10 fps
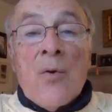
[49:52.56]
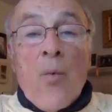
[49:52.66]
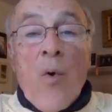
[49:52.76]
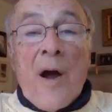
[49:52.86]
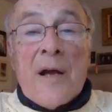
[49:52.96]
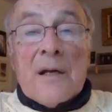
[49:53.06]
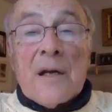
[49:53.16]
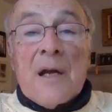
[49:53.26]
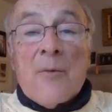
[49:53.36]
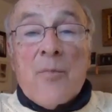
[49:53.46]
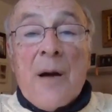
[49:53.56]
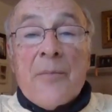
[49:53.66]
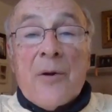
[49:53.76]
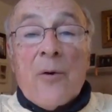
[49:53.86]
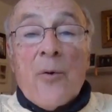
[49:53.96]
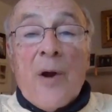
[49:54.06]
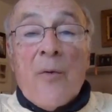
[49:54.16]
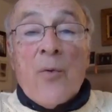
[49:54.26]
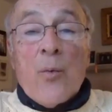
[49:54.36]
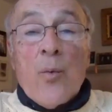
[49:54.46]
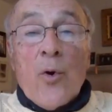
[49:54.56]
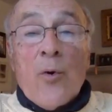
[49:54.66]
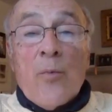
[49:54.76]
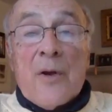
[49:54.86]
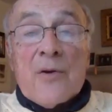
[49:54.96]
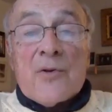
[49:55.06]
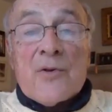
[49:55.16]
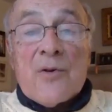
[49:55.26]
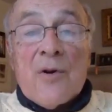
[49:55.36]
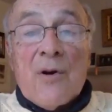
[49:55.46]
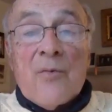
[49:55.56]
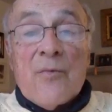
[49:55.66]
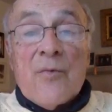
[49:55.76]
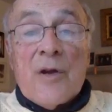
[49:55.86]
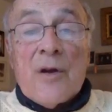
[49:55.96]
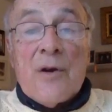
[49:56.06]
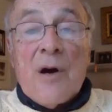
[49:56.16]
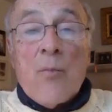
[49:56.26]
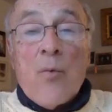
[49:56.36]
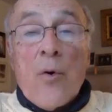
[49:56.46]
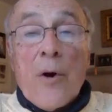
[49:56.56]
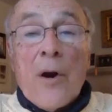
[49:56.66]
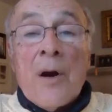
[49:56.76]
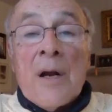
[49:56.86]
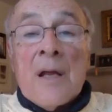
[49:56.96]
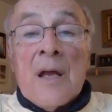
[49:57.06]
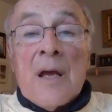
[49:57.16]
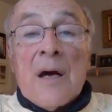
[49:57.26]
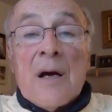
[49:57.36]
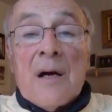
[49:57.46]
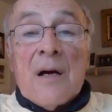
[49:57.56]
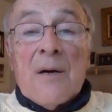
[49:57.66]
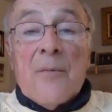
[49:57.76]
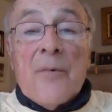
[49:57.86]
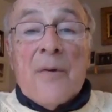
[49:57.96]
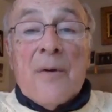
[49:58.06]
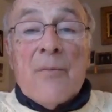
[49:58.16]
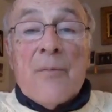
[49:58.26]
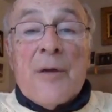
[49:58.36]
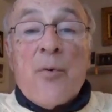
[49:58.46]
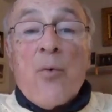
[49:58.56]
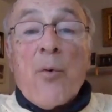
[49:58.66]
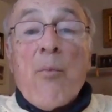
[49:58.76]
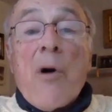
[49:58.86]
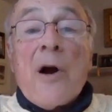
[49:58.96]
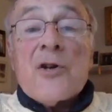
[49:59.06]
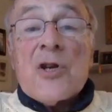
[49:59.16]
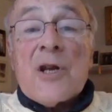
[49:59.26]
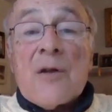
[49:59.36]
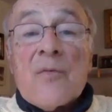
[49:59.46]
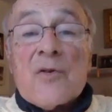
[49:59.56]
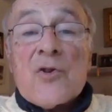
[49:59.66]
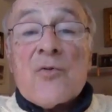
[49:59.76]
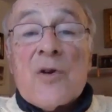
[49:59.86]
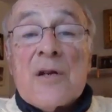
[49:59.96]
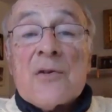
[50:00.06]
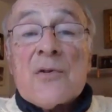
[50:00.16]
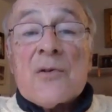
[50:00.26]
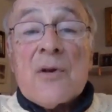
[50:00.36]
widely unpopular around the world because of the Vietnam War. Uh, people were marching in the streets